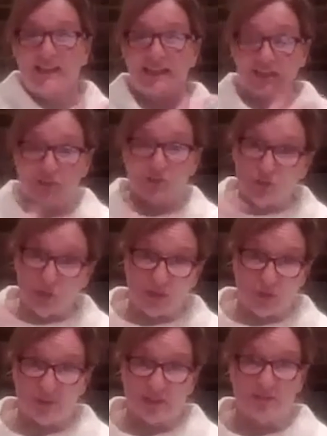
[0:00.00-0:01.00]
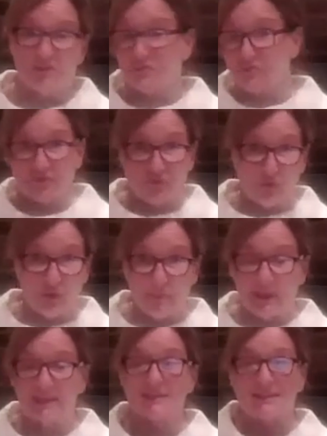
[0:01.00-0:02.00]
I took 3
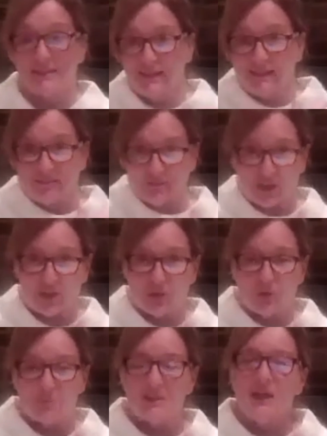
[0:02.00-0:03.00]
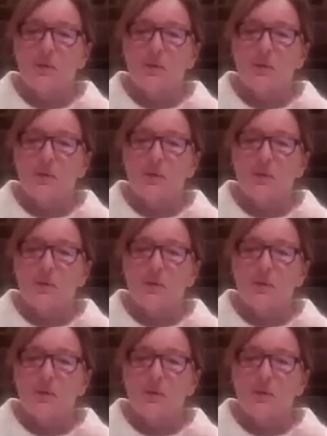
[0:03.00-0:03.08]
months and it recouped.